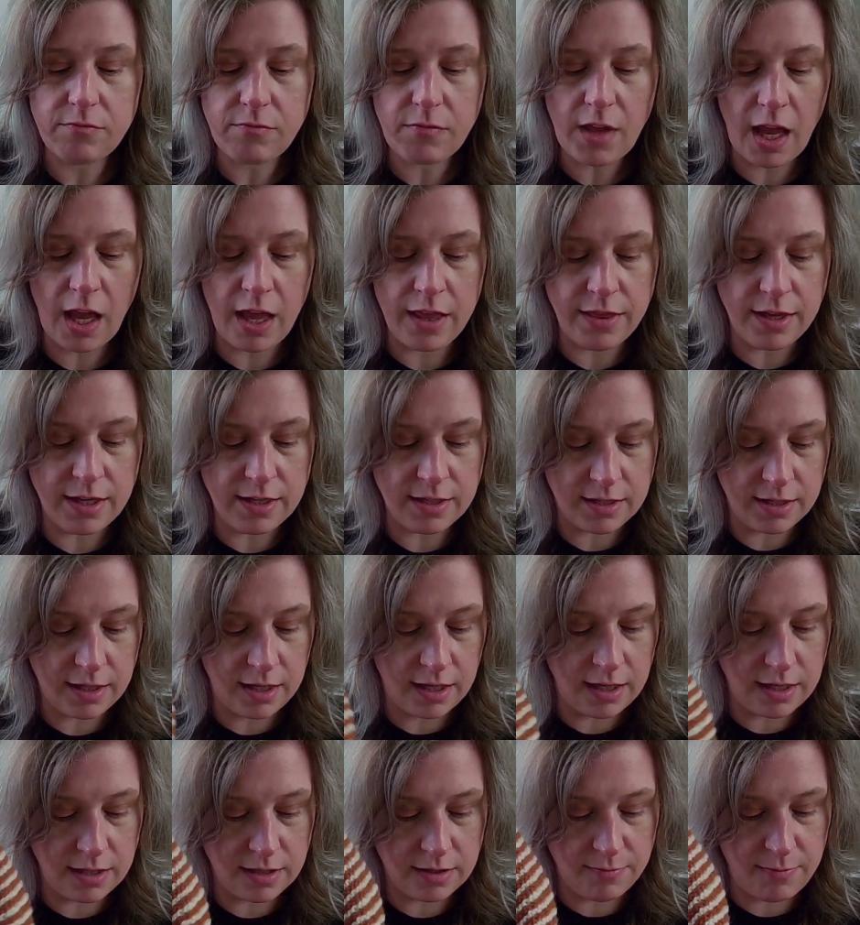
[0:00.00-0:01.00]
This
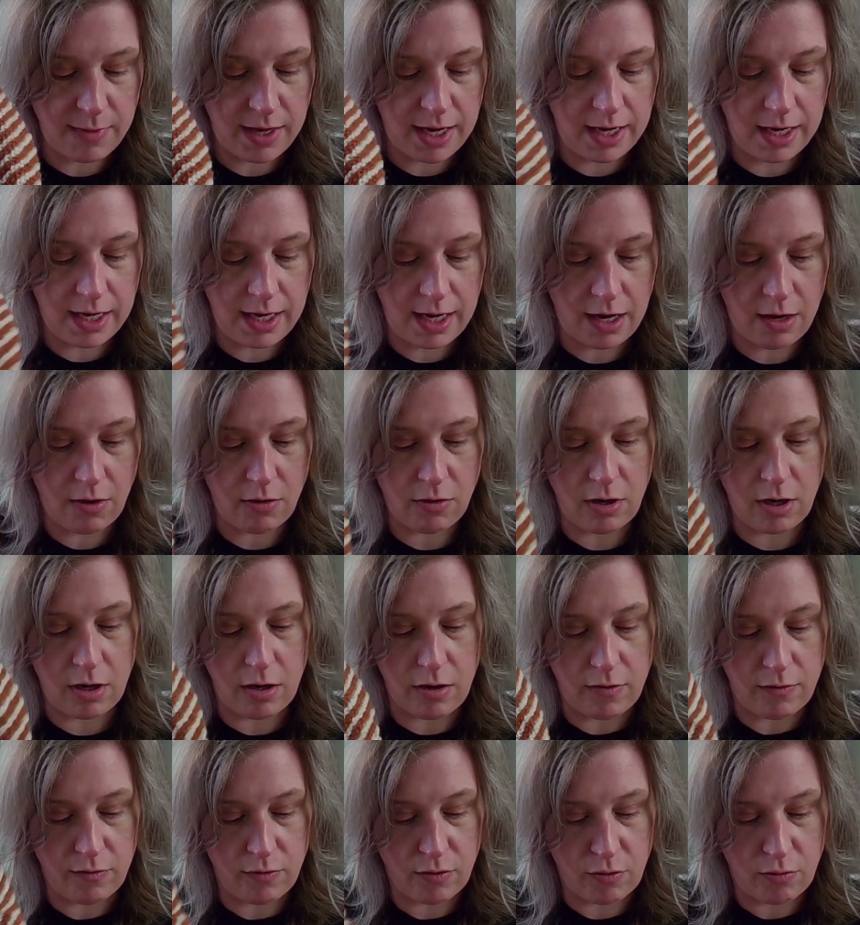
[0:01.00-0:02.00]
is made out
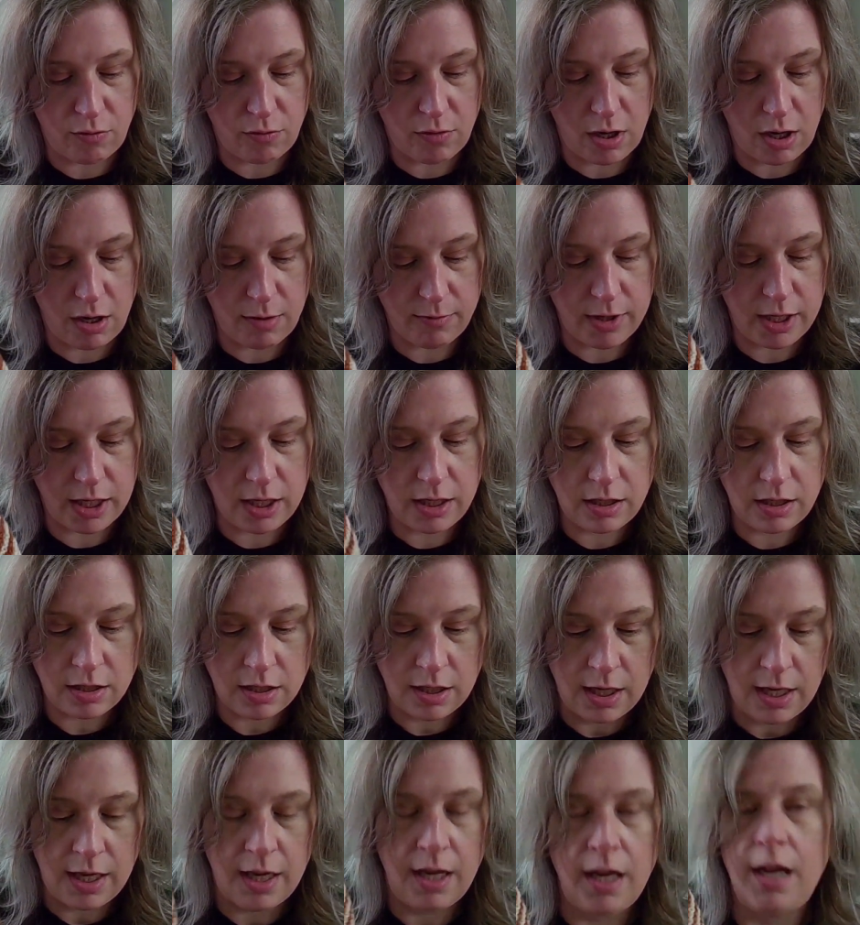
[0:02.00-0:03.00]
of Rama,
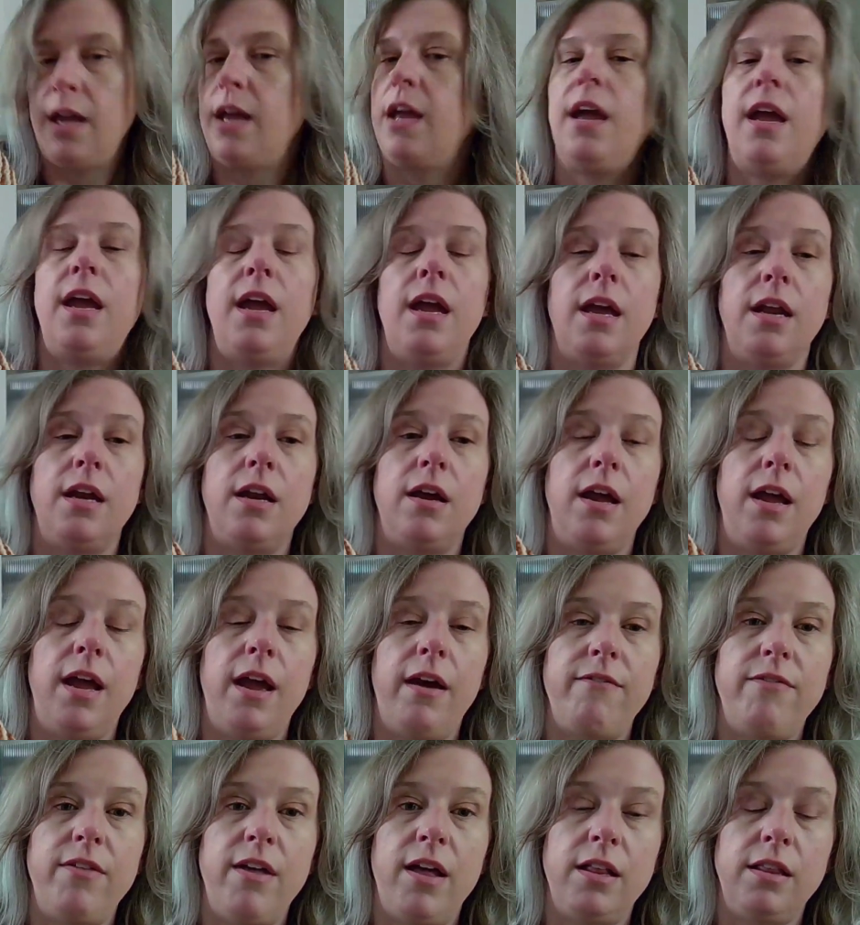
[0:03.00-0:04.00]
and I
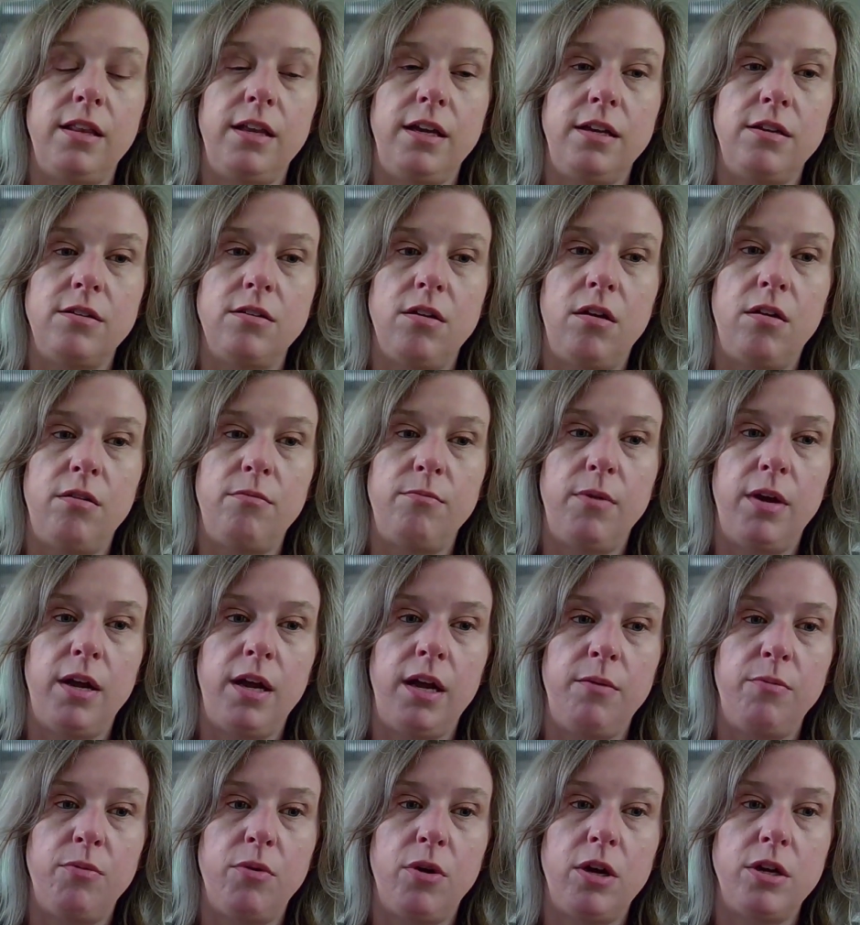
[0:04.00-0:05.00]
have that linked on
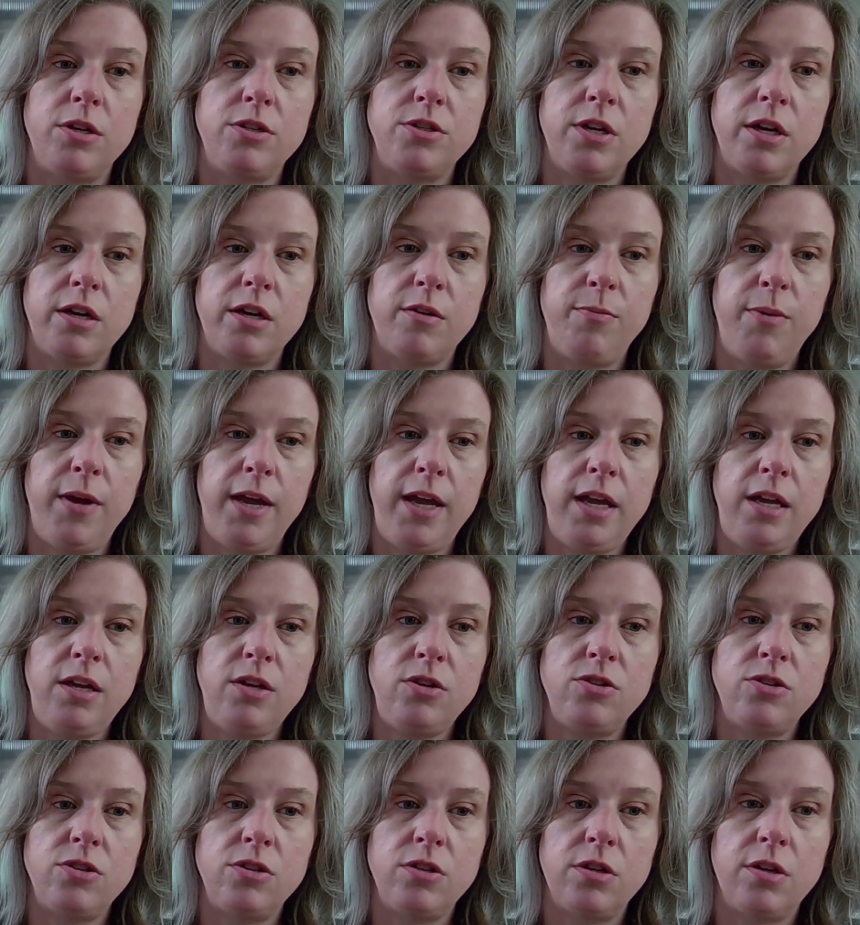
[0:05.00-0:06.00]
my project
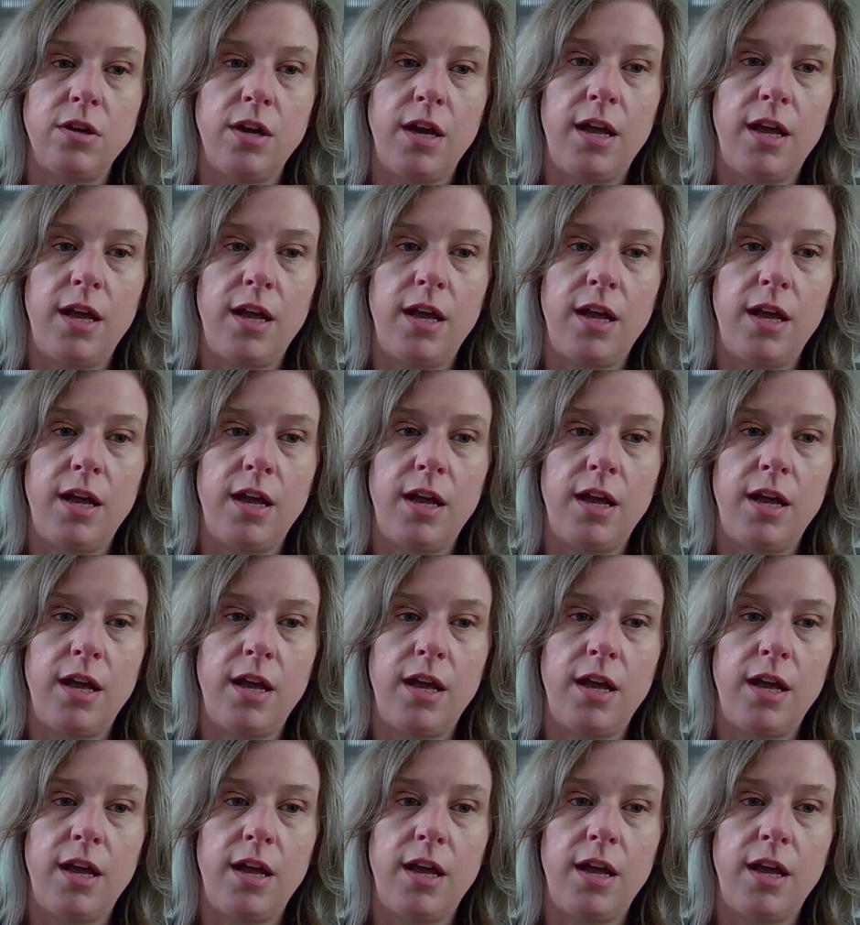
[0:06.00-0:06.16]
page.